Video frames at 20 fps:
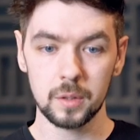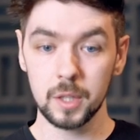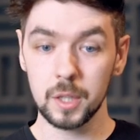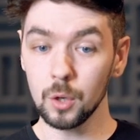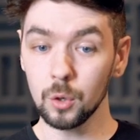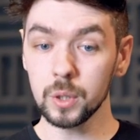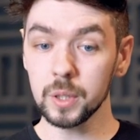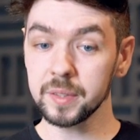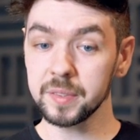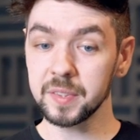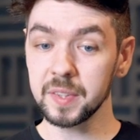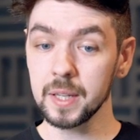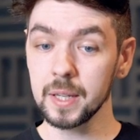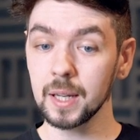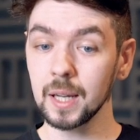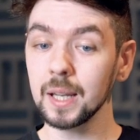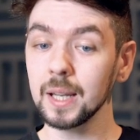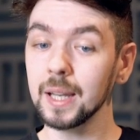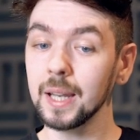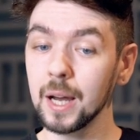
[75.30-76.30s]
The only
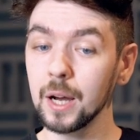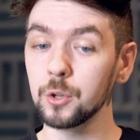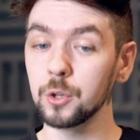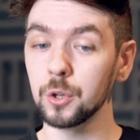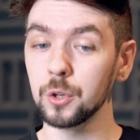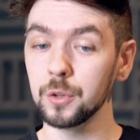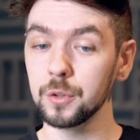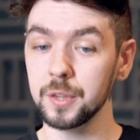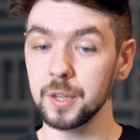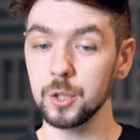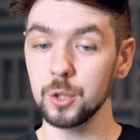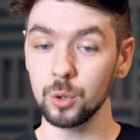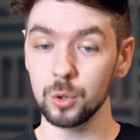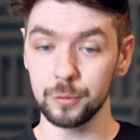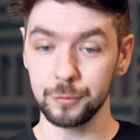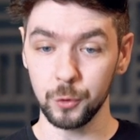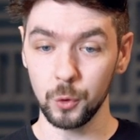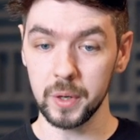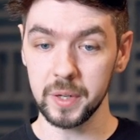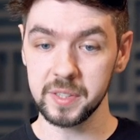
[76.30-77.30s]
thing louder than your
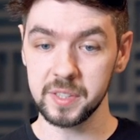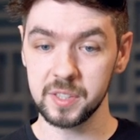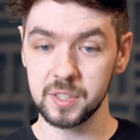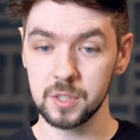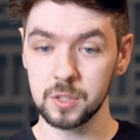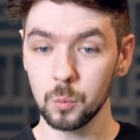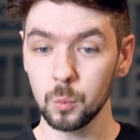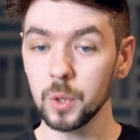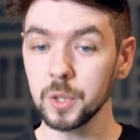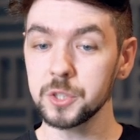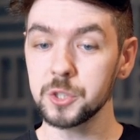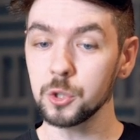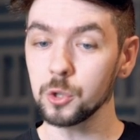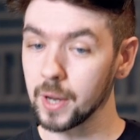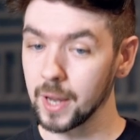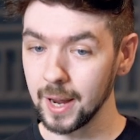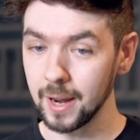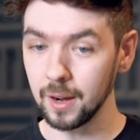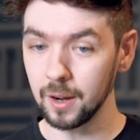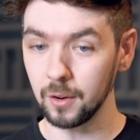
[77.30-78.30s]
voice was your
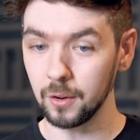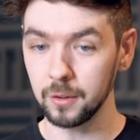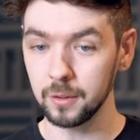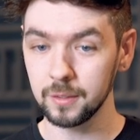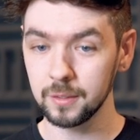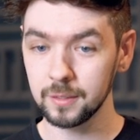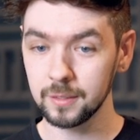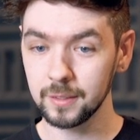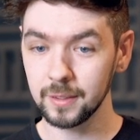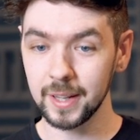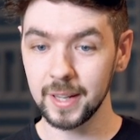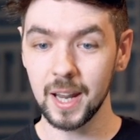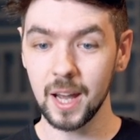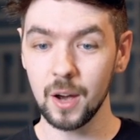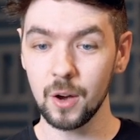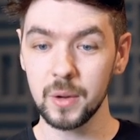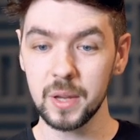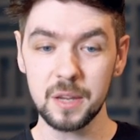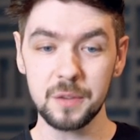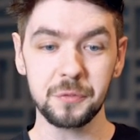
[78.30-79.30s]
hair, and
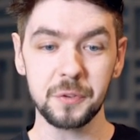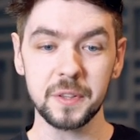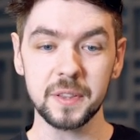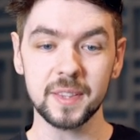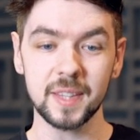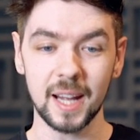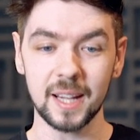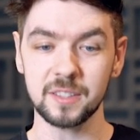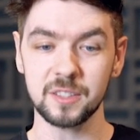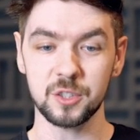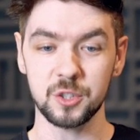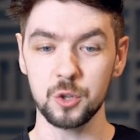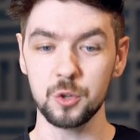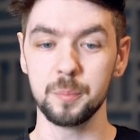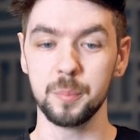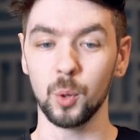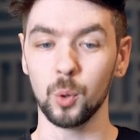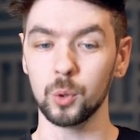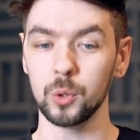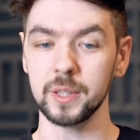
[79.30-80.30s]
now even that's too
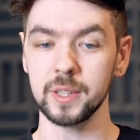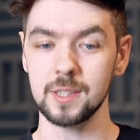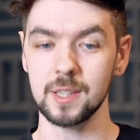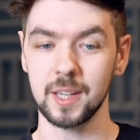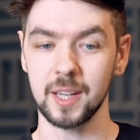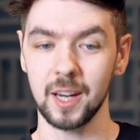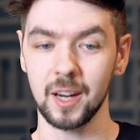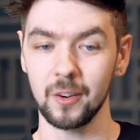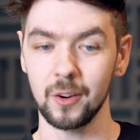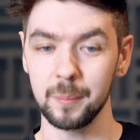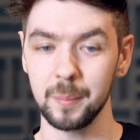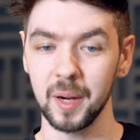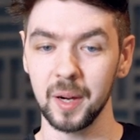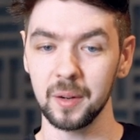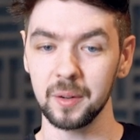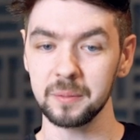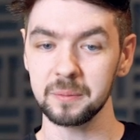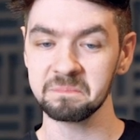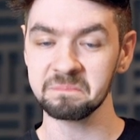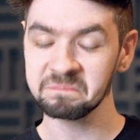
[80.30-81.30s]
boring to care
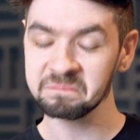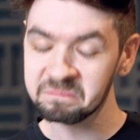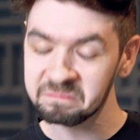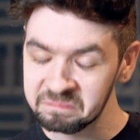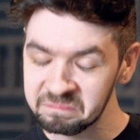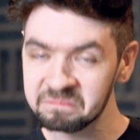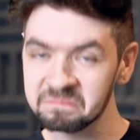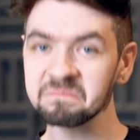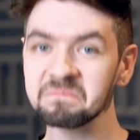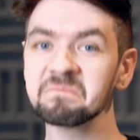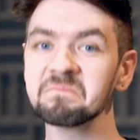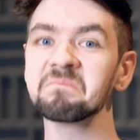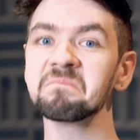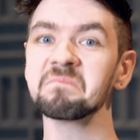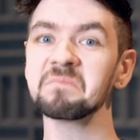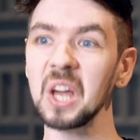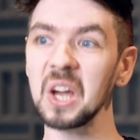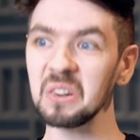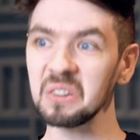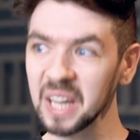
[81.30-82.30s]
about.
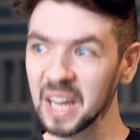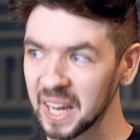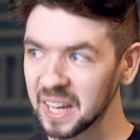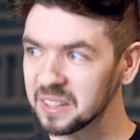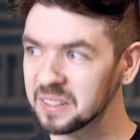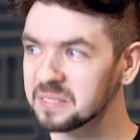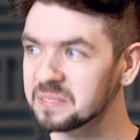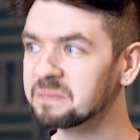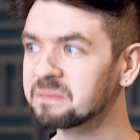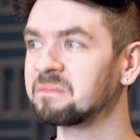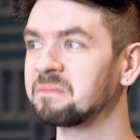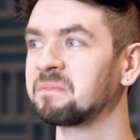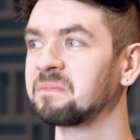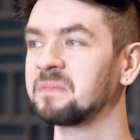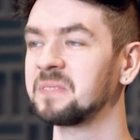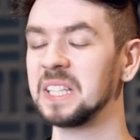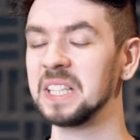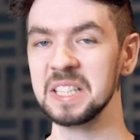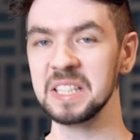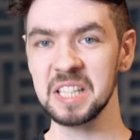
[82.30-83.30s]
Okay,
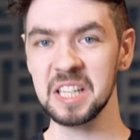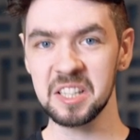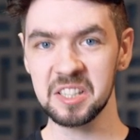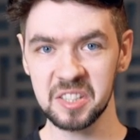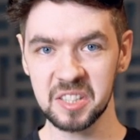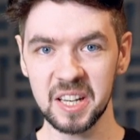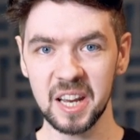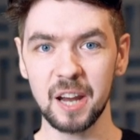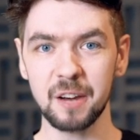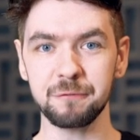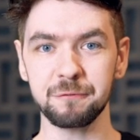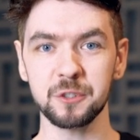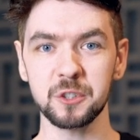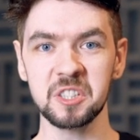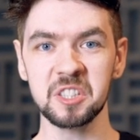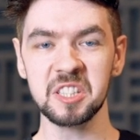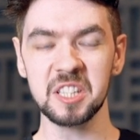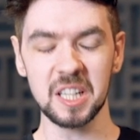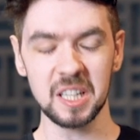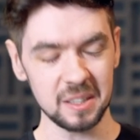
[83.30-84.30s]
decent effort,
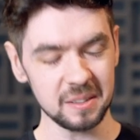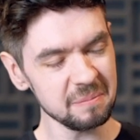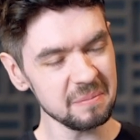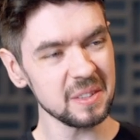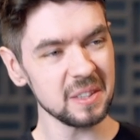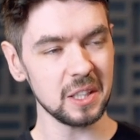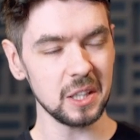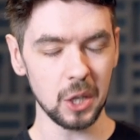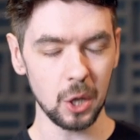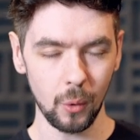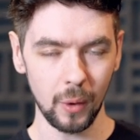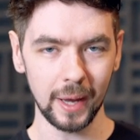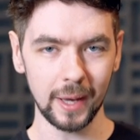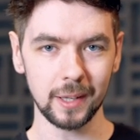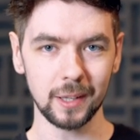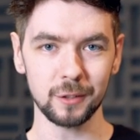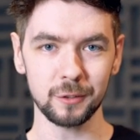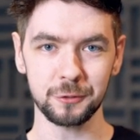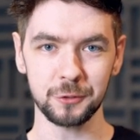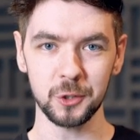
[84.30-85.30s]
still low
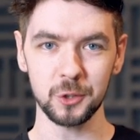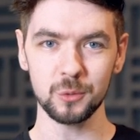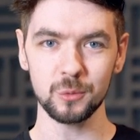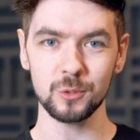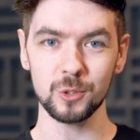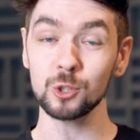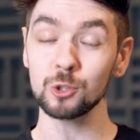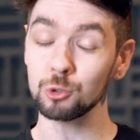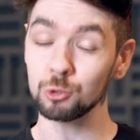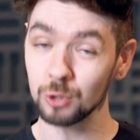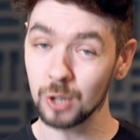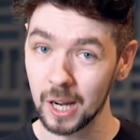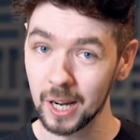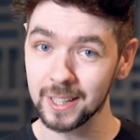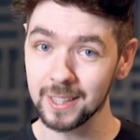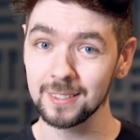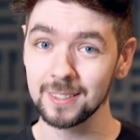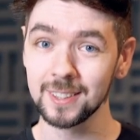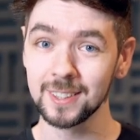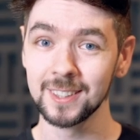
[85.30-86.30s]
hanging fruit. You
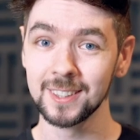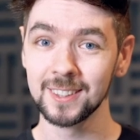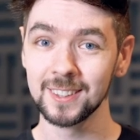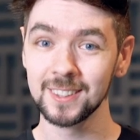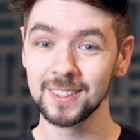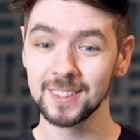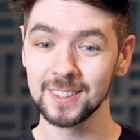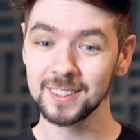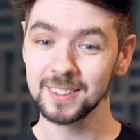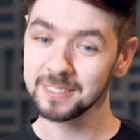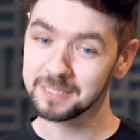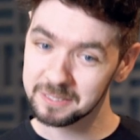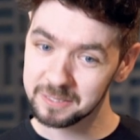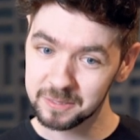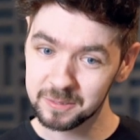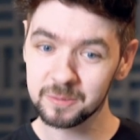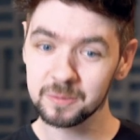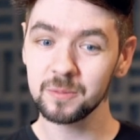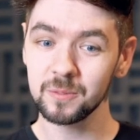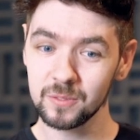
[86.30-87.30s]
tried.
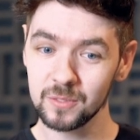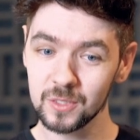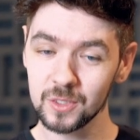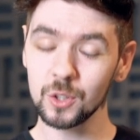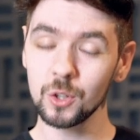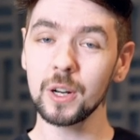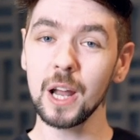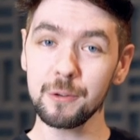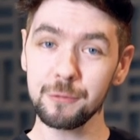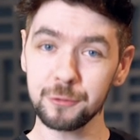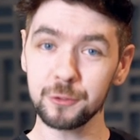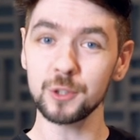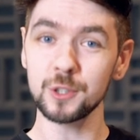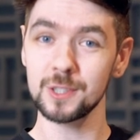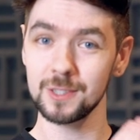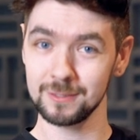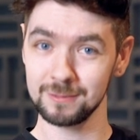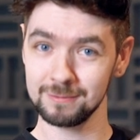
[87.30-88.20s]
Good effort.